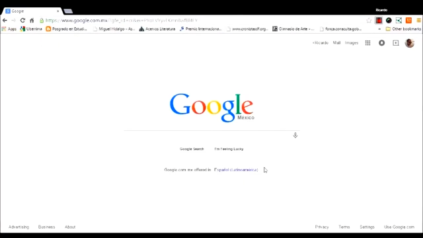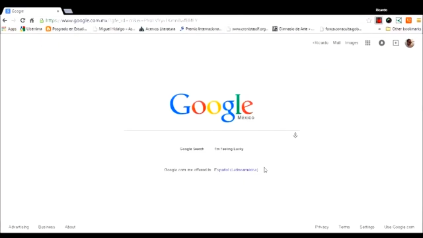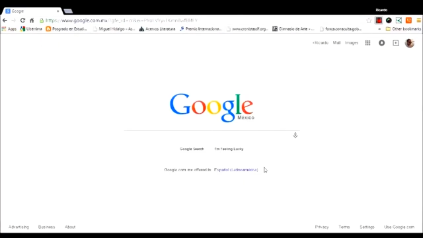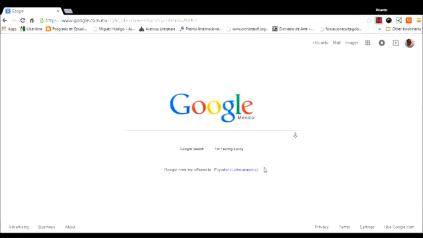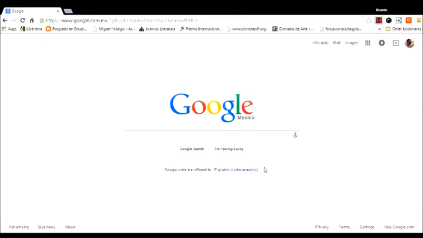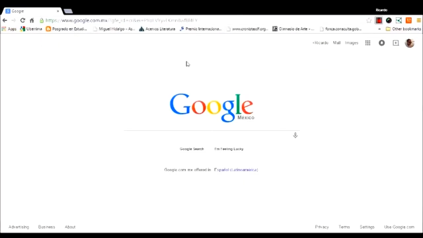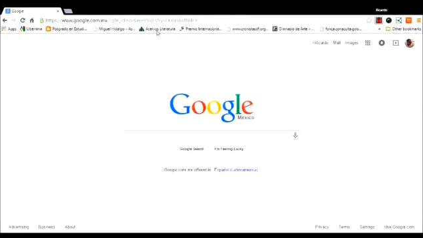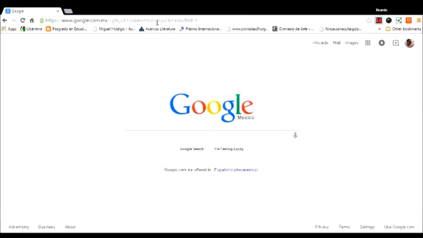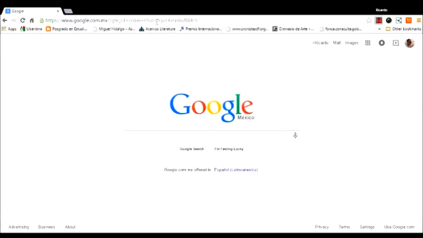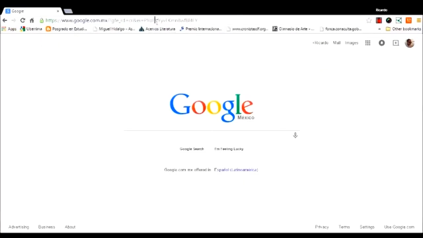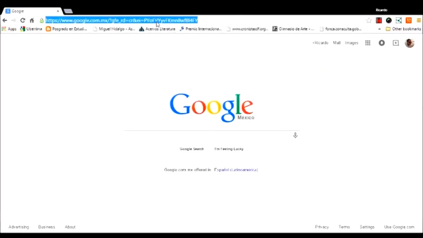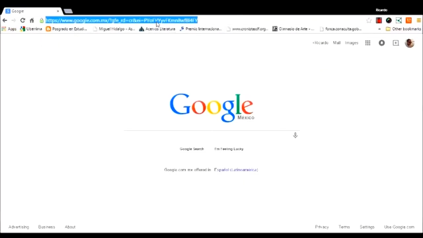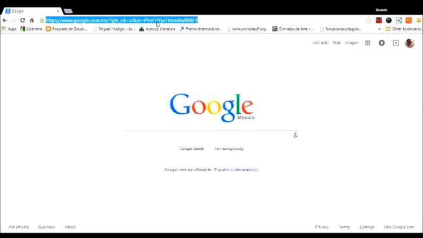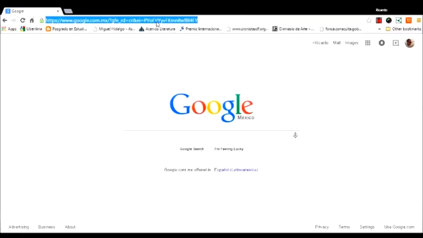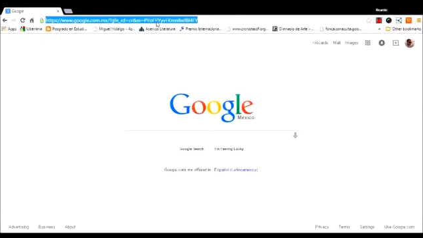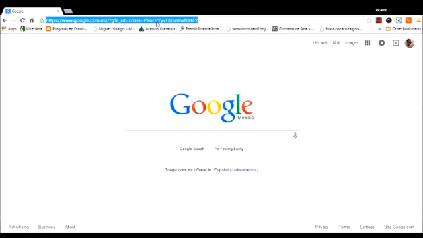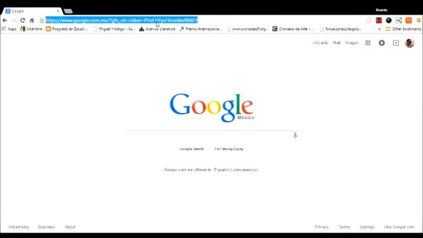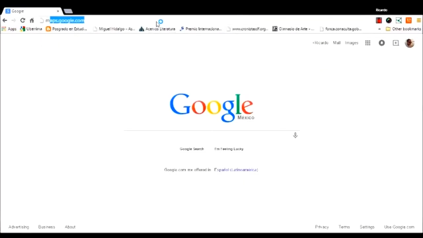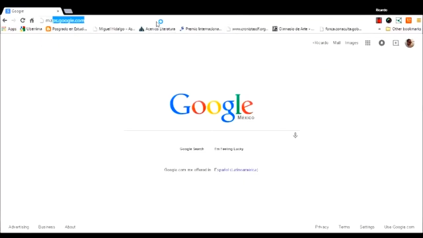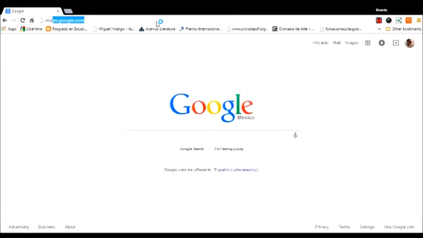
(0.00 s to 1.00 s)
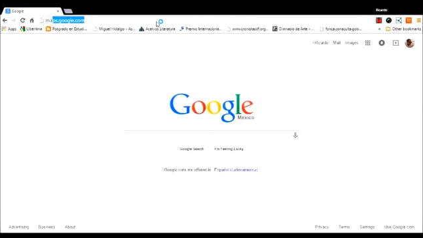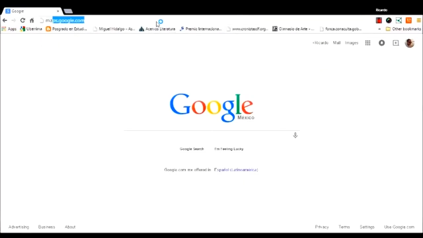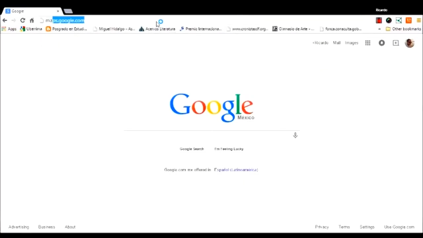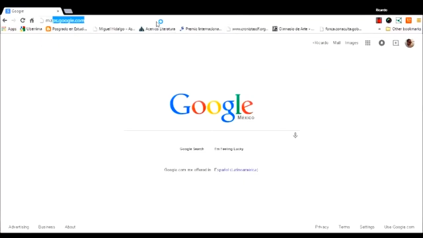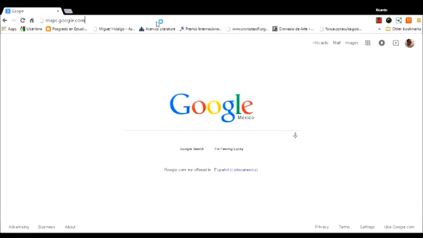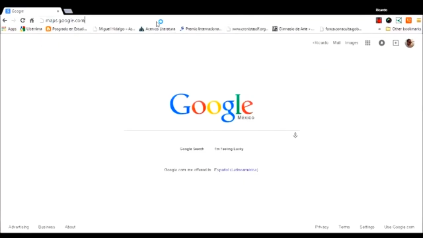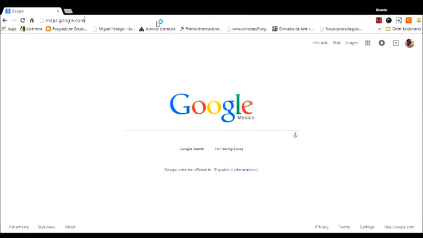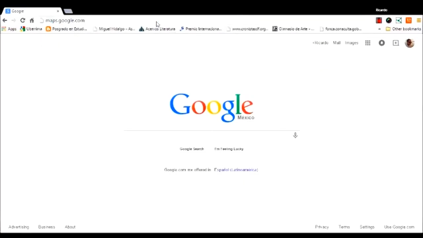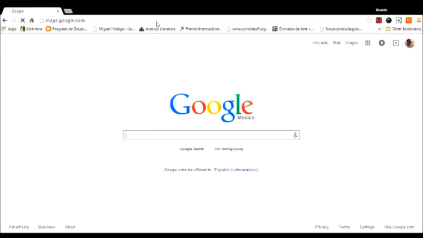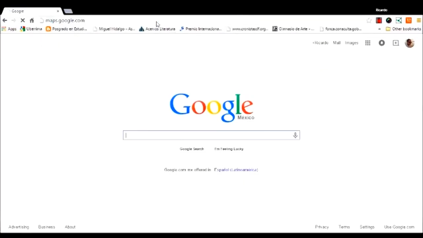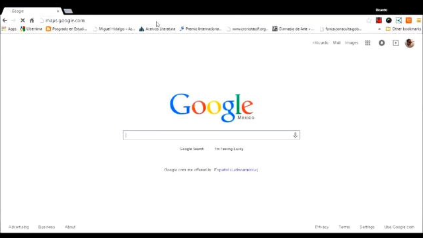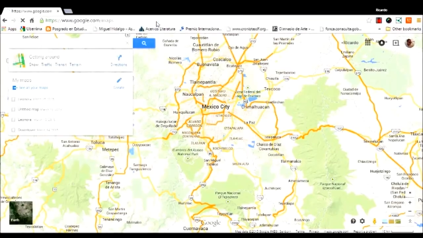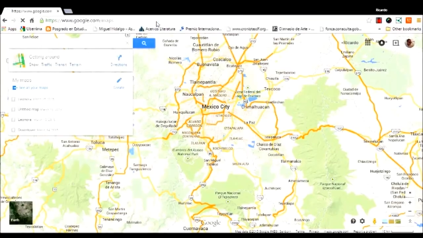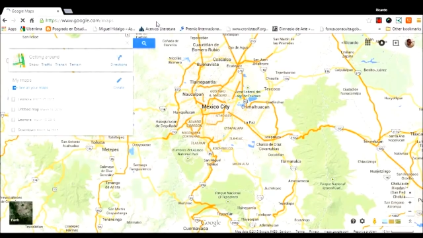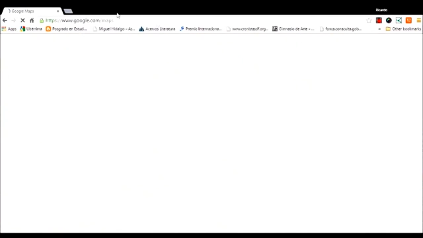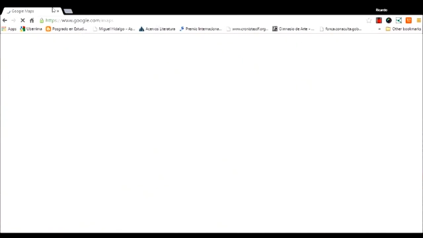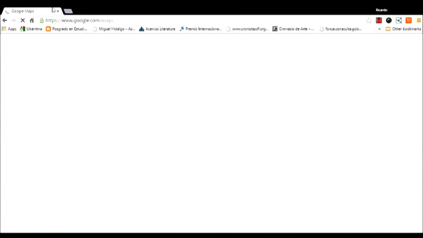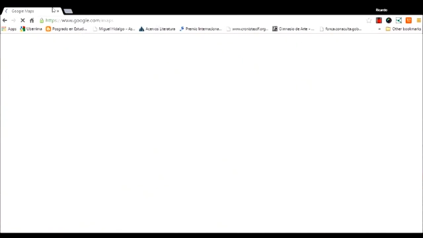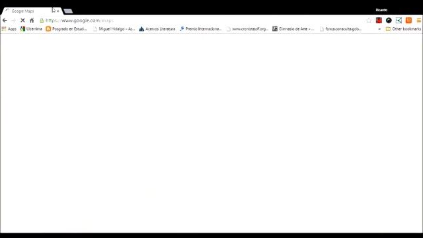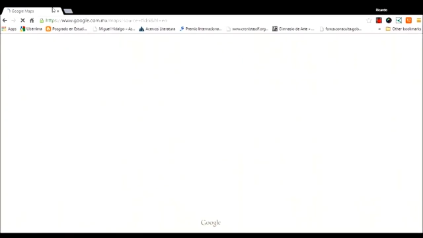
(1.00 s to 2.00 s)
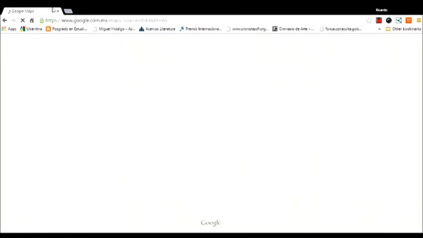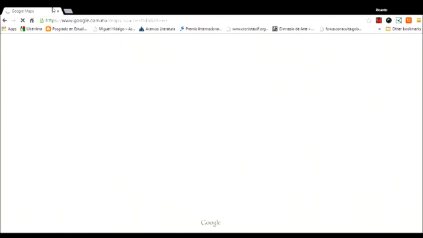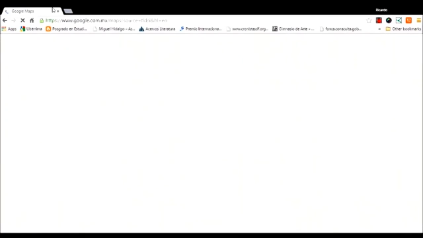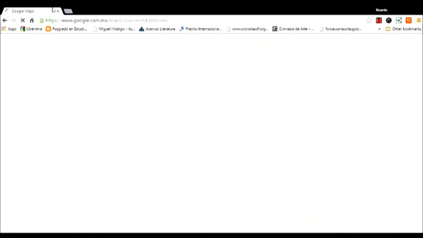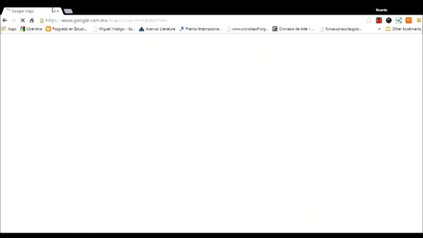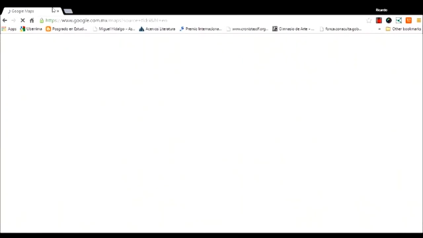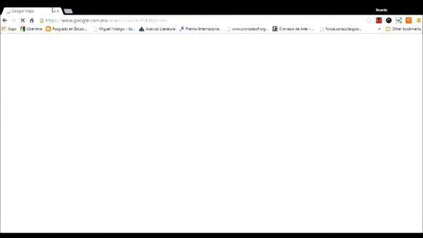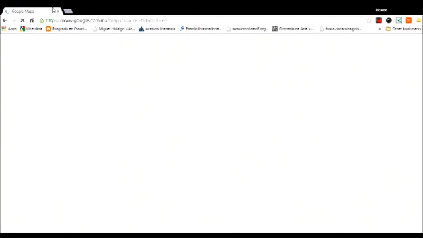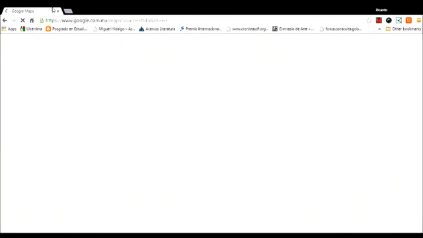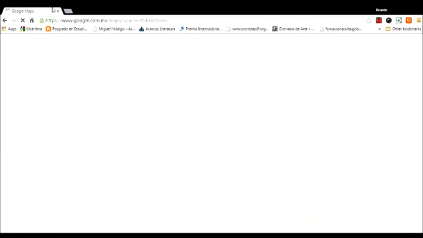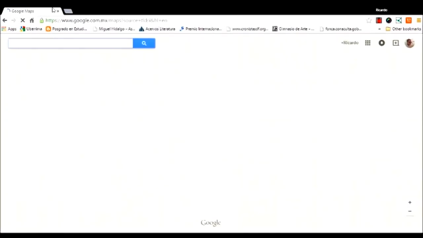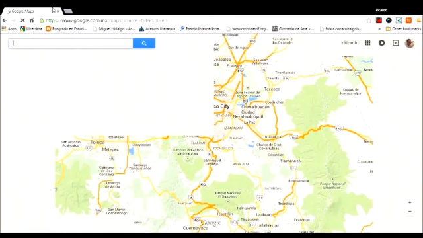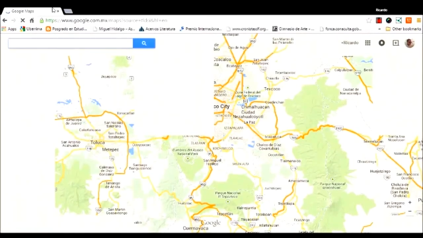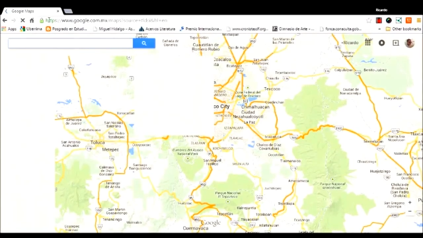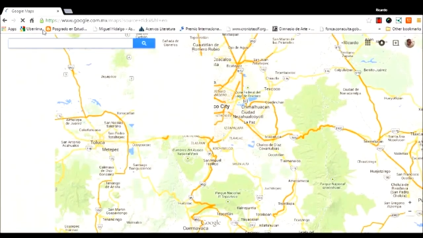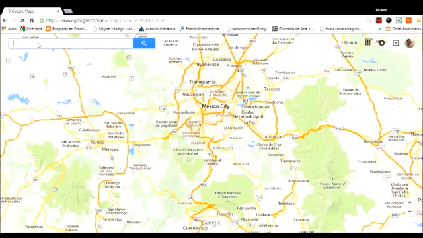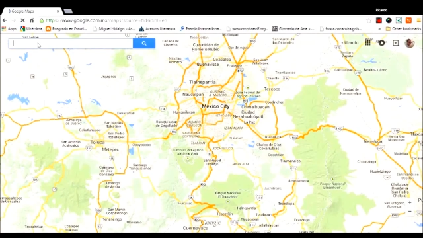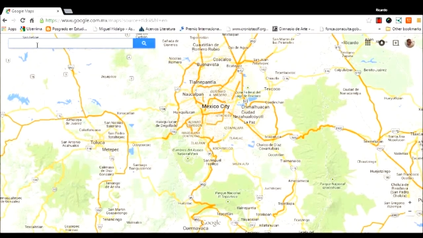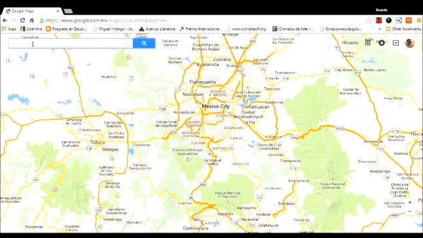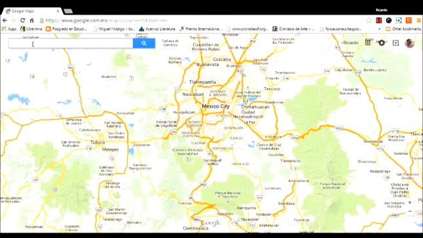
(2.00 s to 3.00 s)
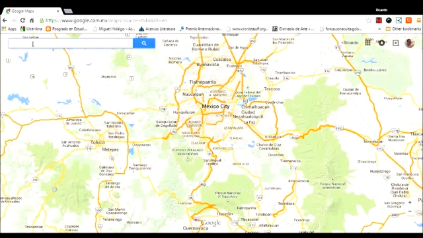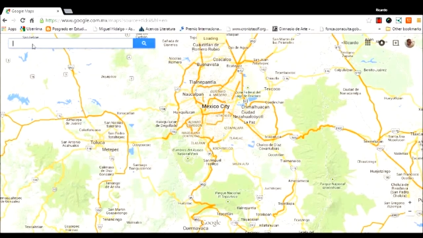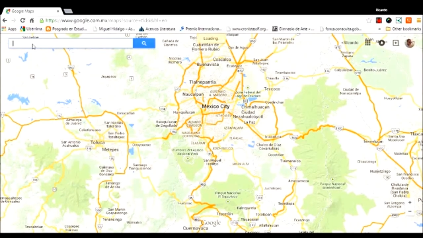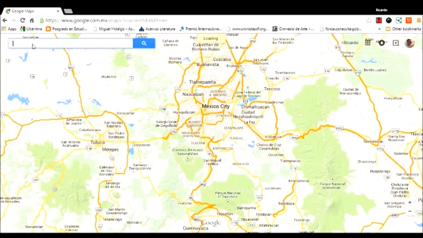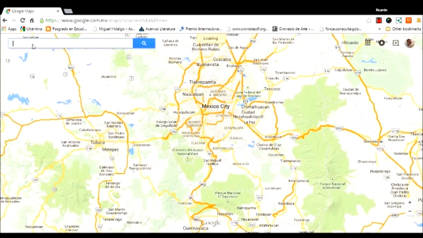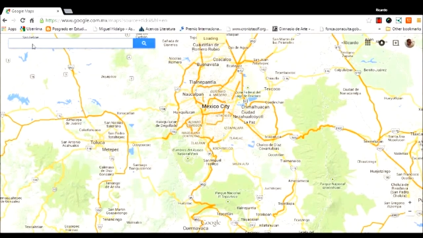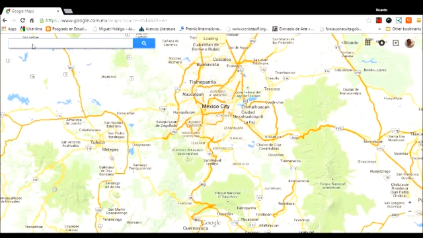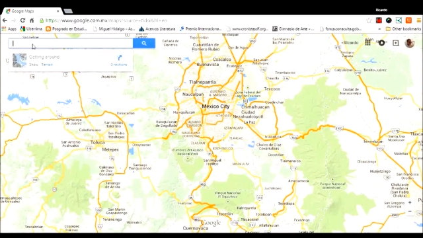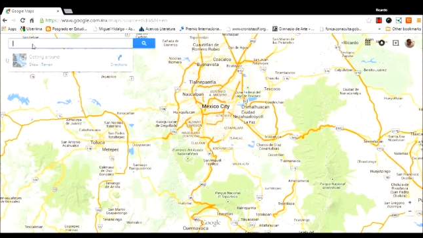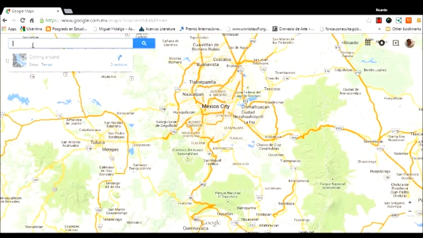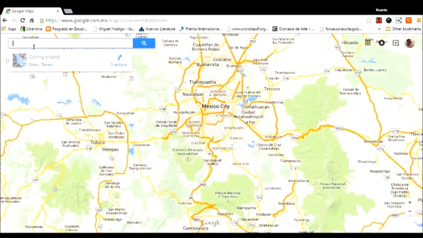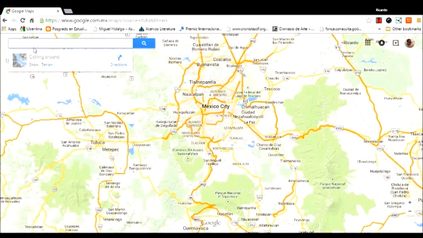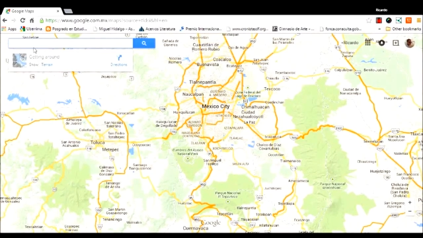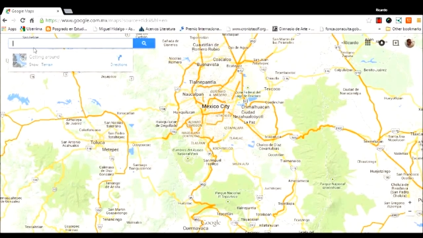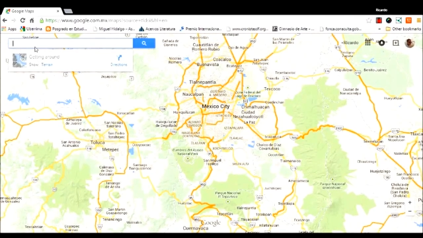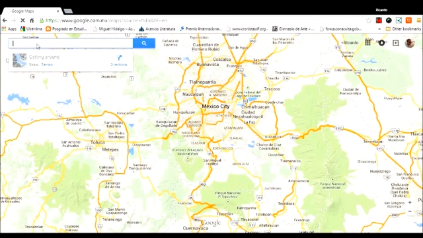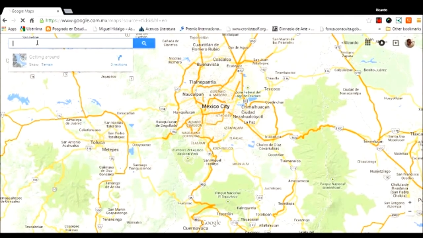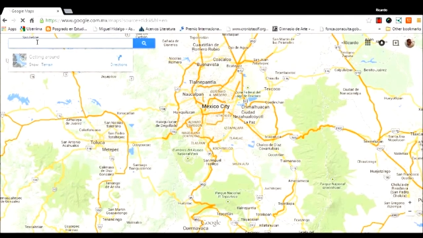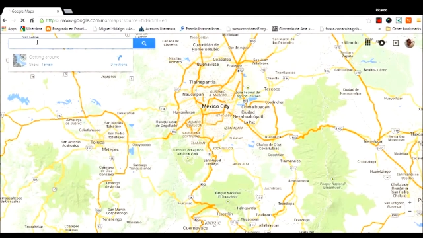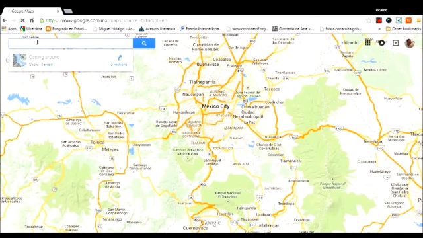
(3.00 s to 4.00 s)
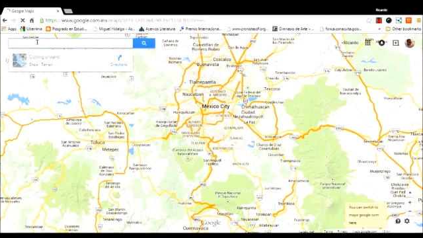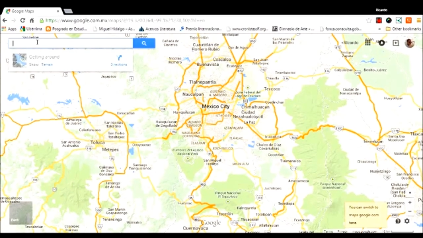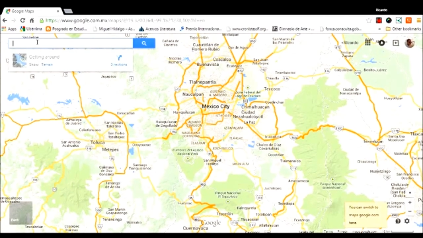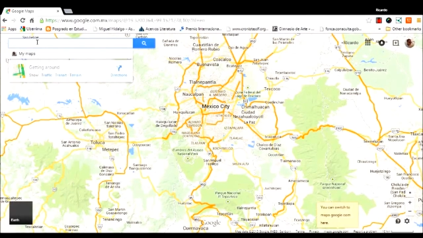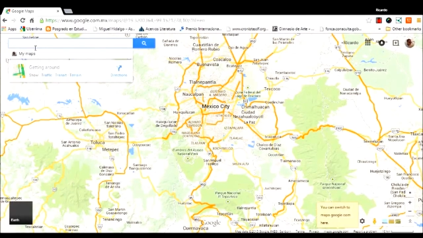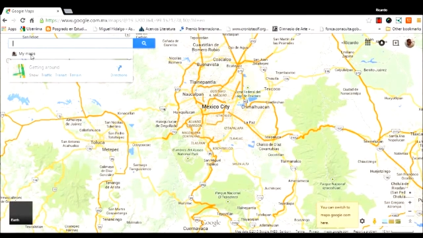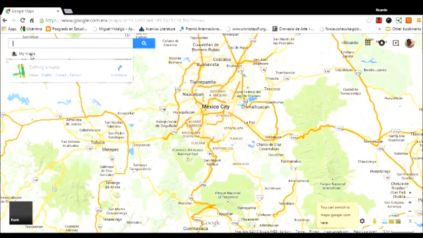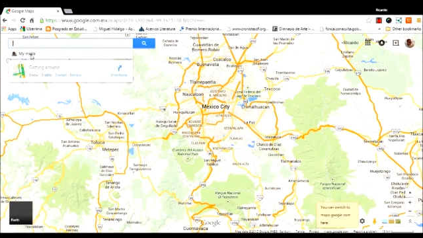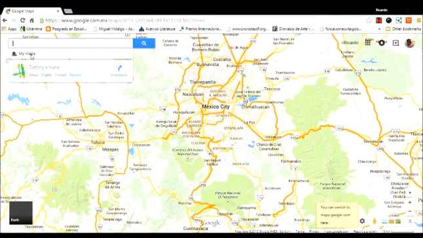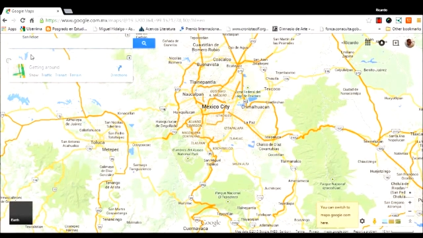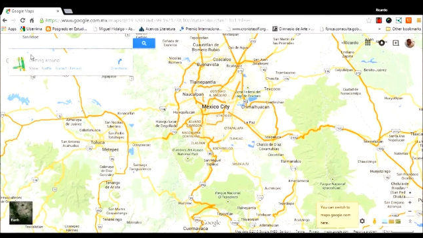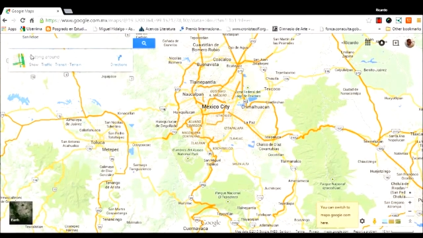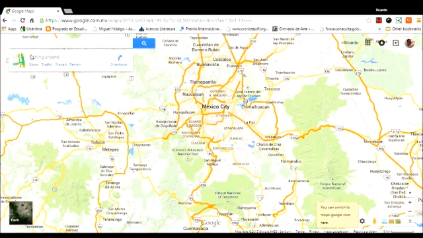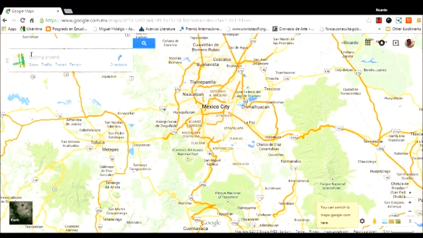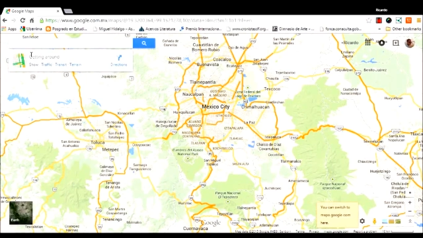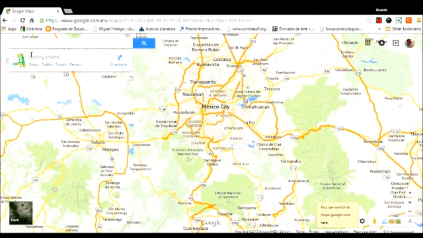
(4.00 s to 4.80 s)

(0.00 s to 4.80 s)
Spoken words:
(no speaker visible)